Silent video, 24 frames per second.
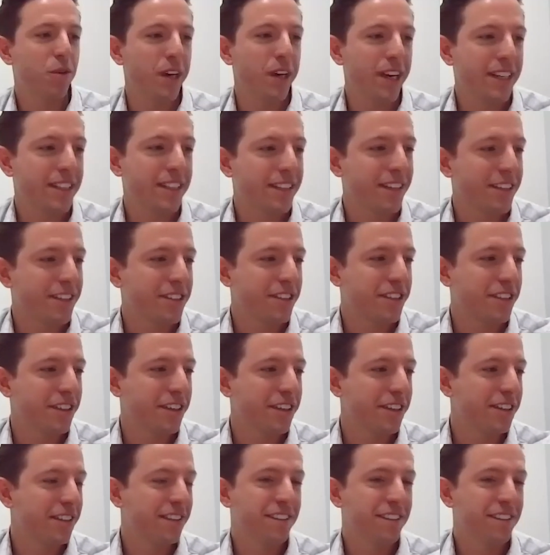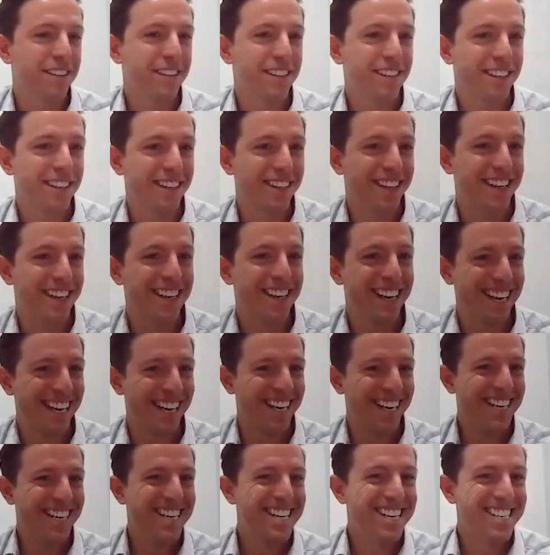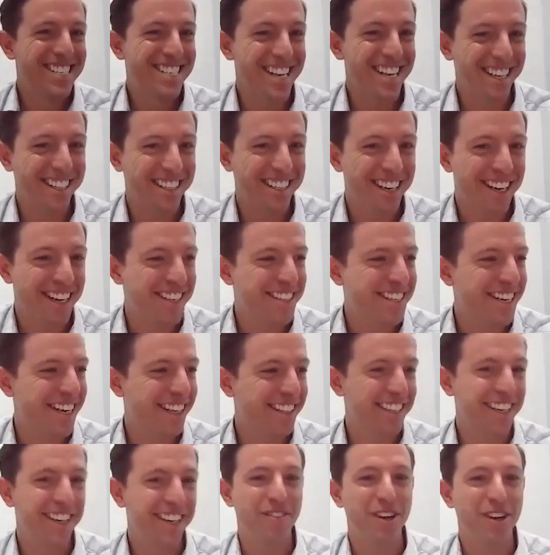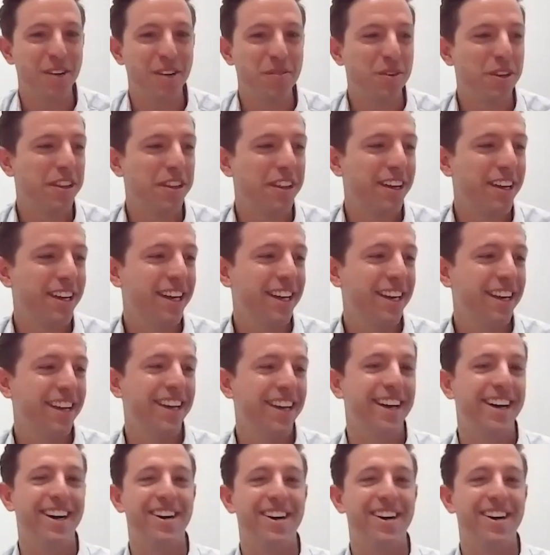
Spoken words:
Rick. There's your take that and run with it.